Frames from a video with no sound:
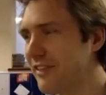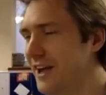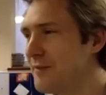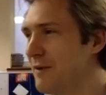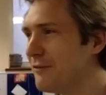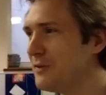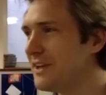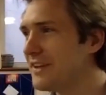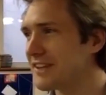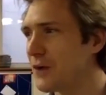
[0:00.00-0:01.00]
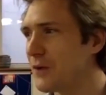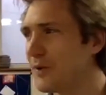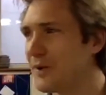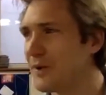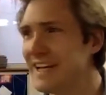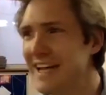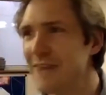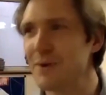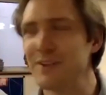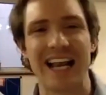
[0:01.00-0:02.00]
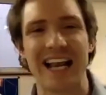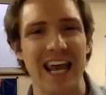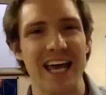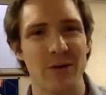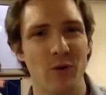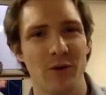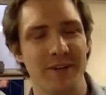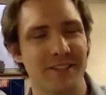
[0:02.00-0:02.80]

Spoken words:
A few years ago, we were declared, weren't we, to